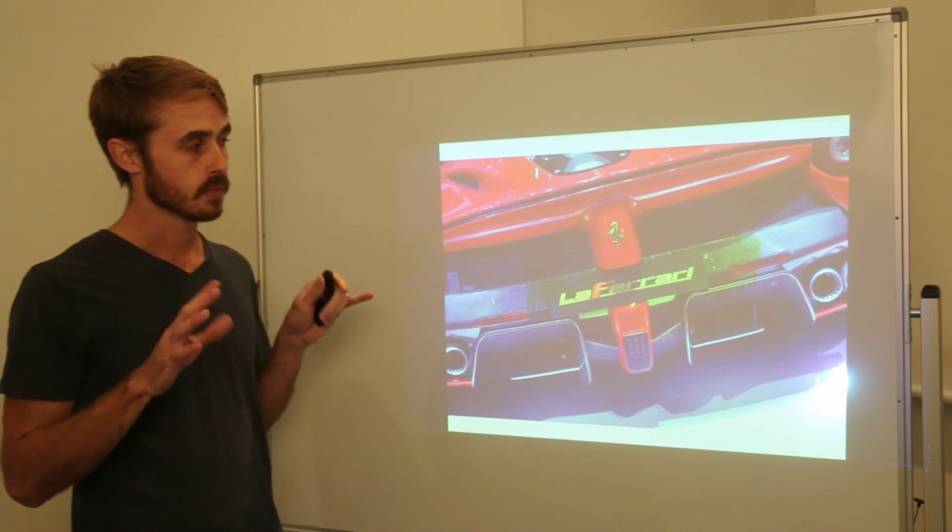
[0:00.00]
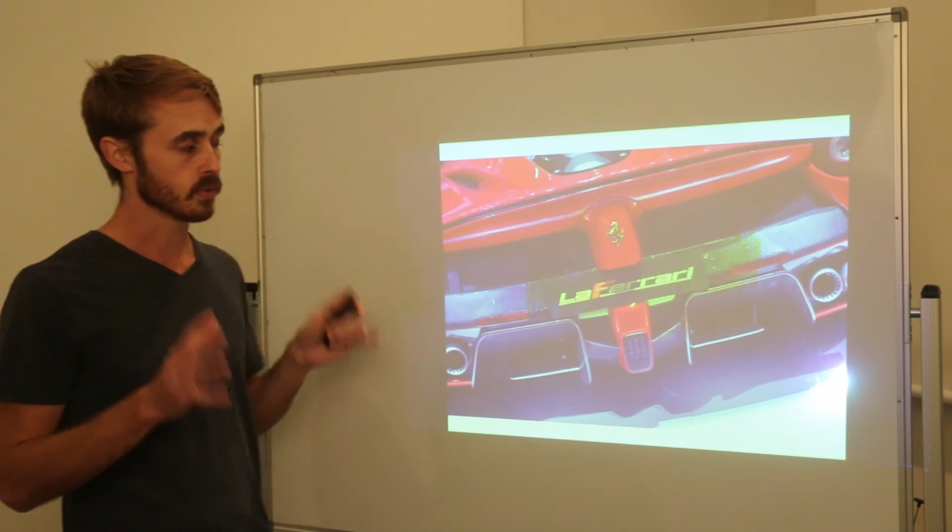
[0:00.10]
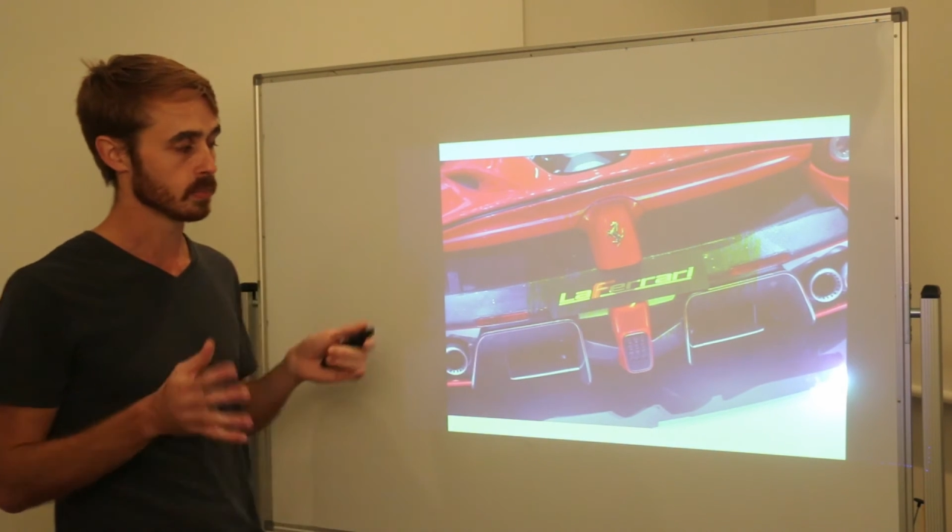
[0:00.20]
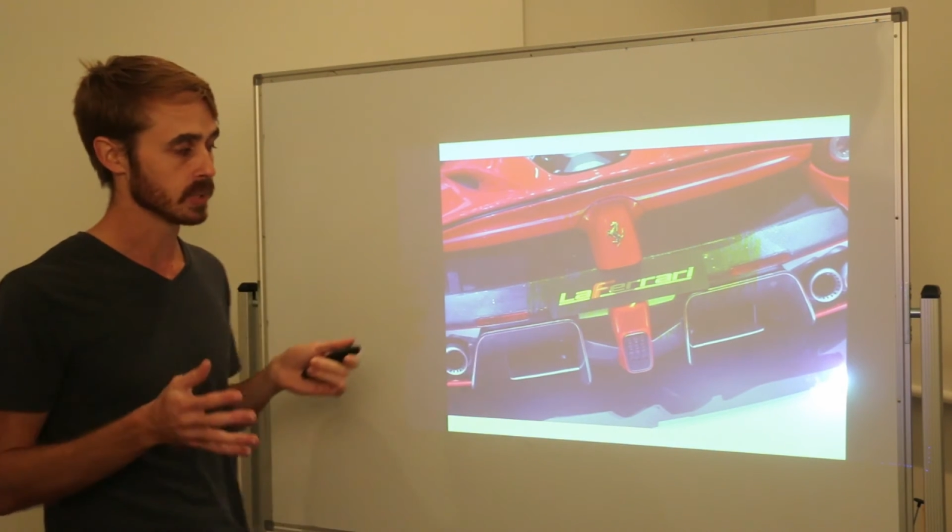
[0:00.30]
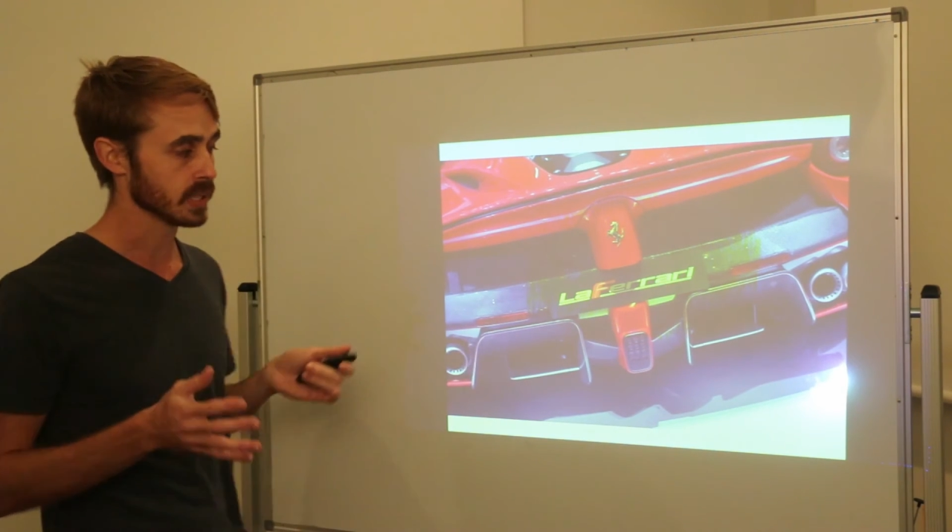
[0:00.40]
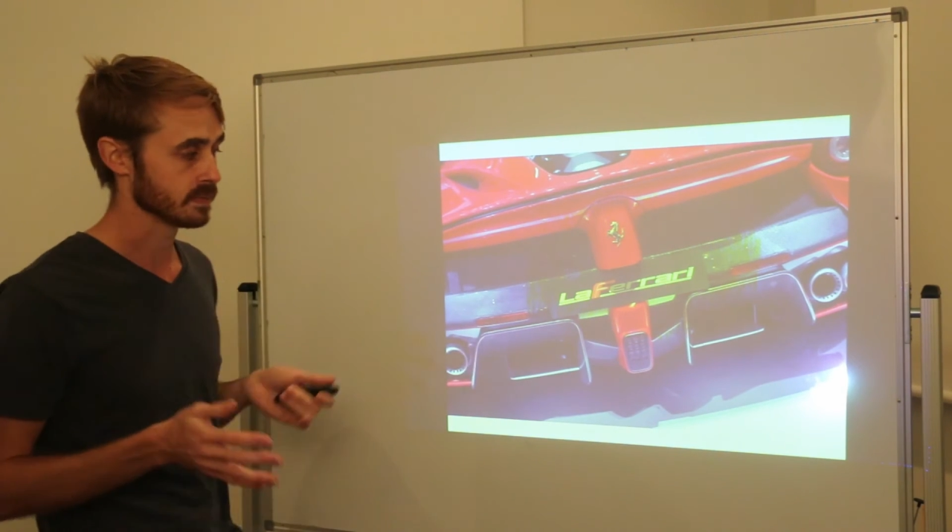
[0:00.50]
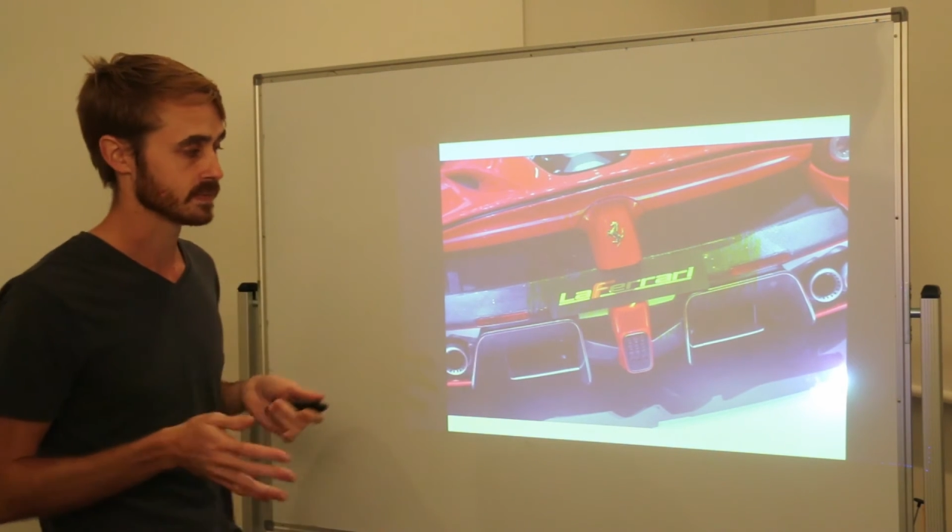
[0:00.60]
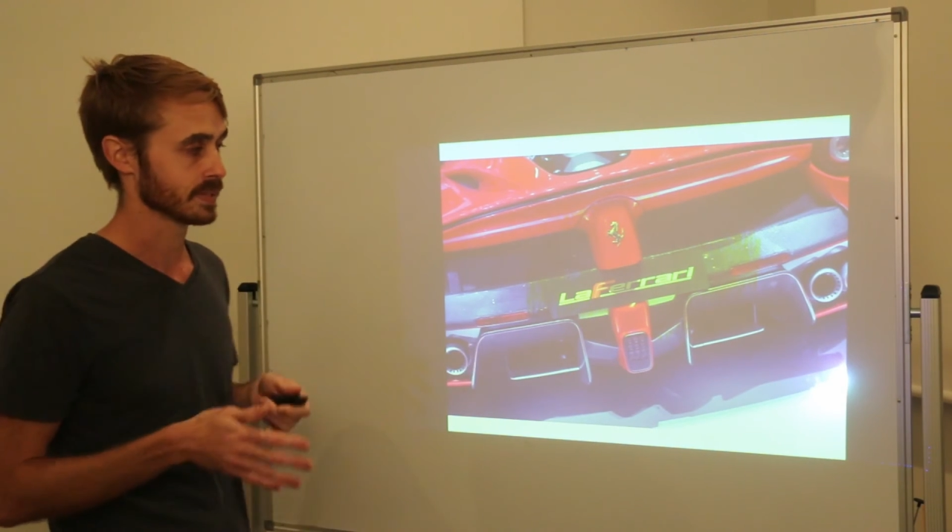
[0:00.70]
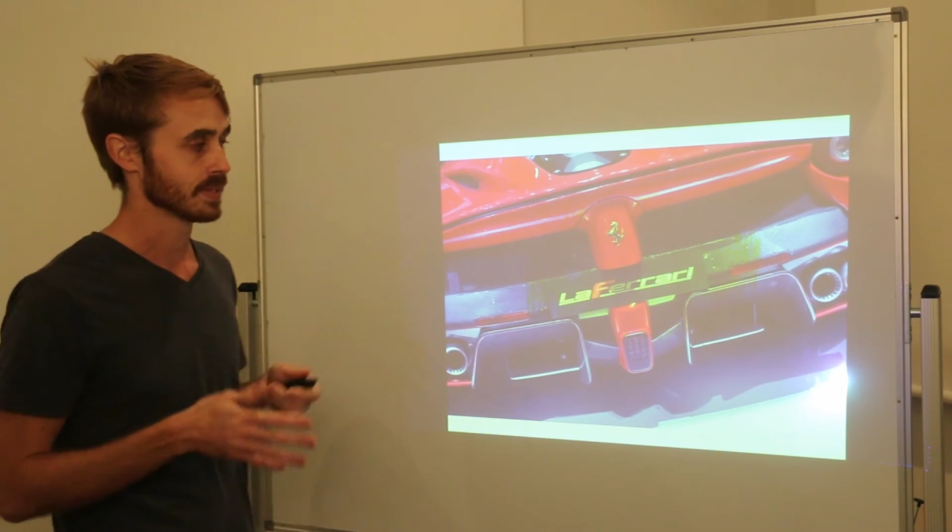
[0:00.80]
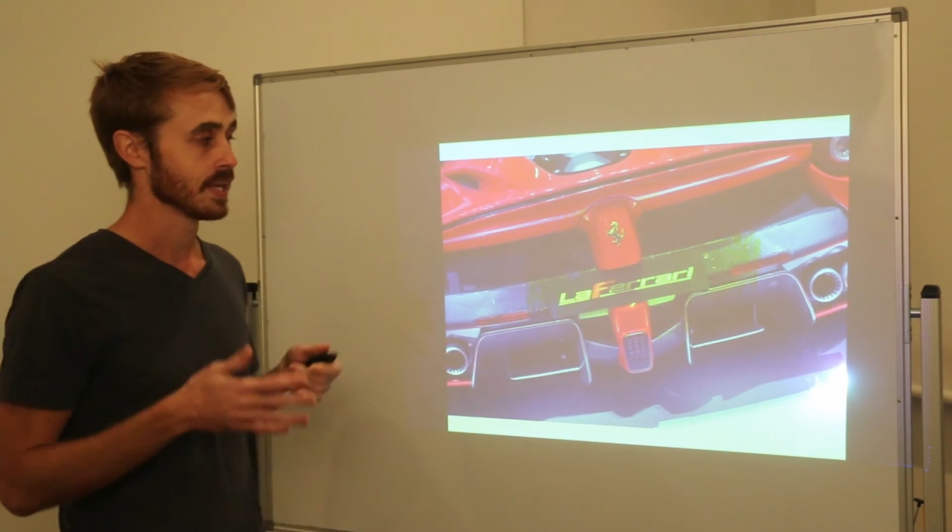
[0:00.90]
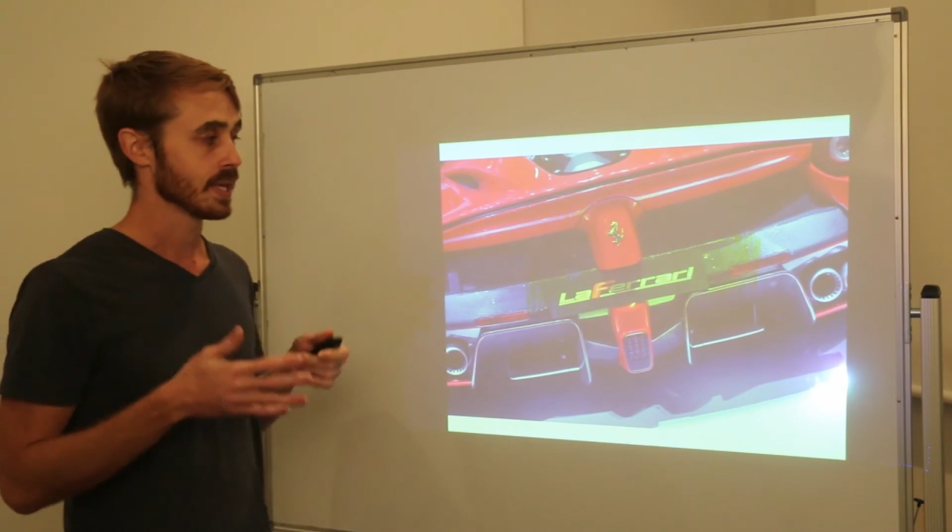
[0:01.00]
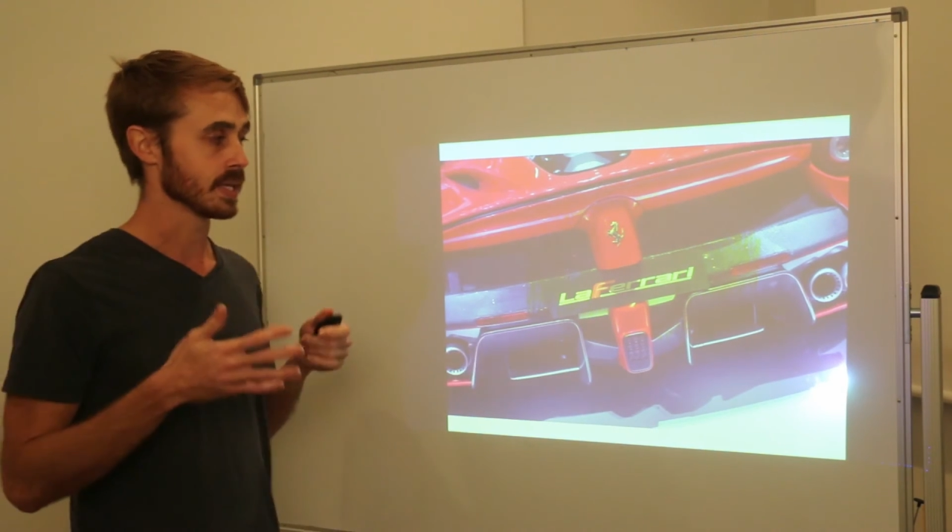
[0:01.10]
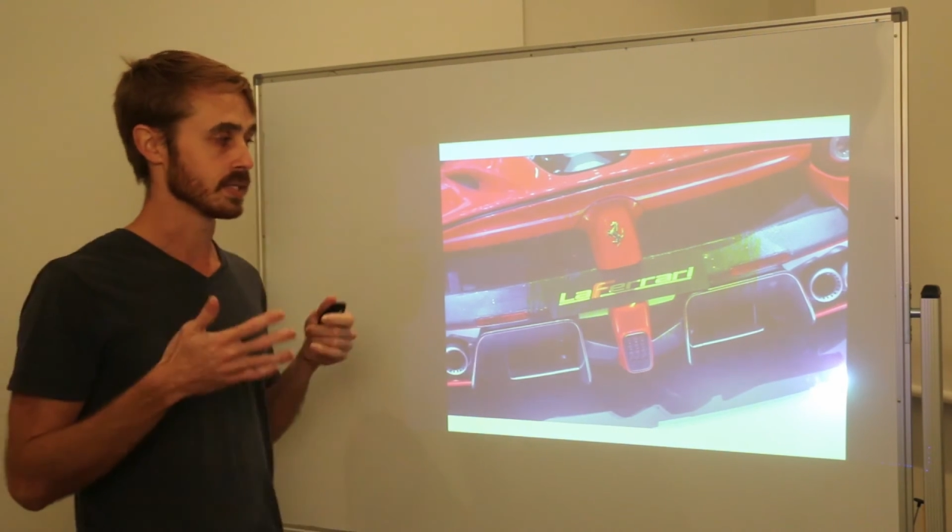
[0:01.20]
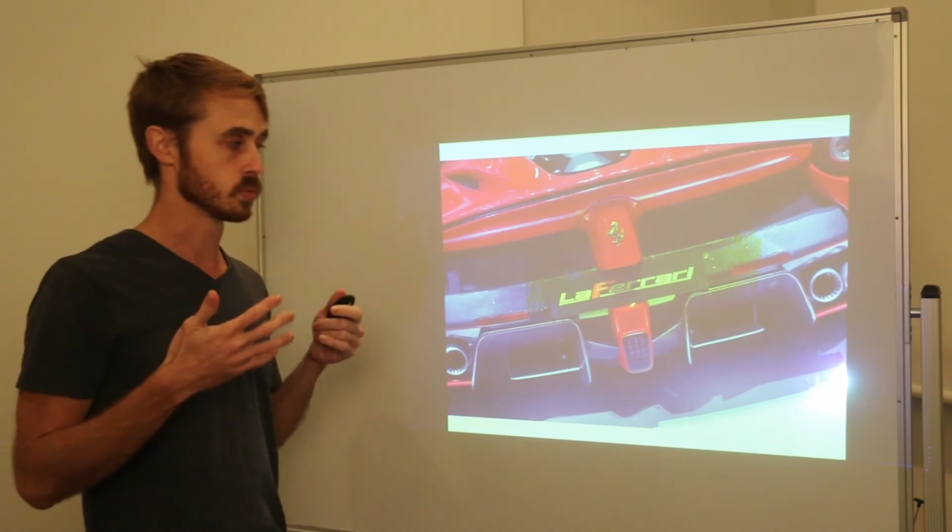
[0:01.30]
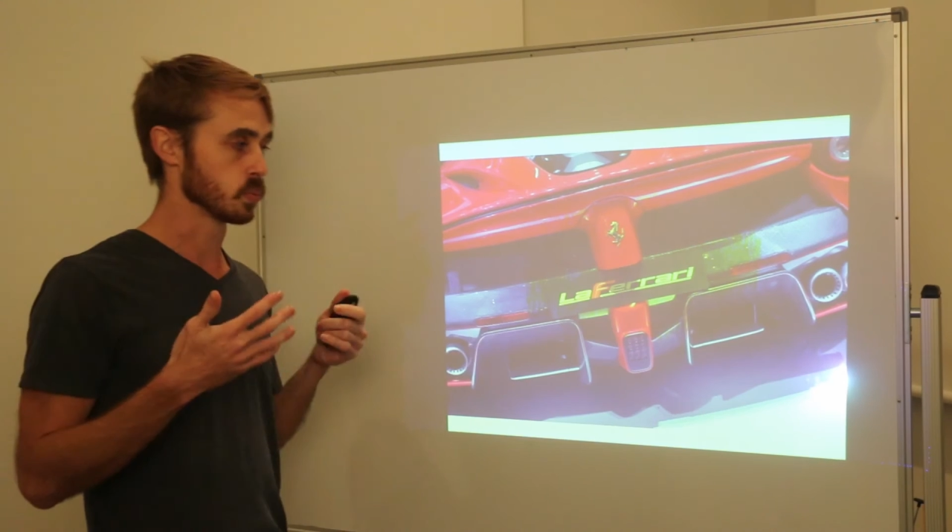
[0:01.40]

from lift is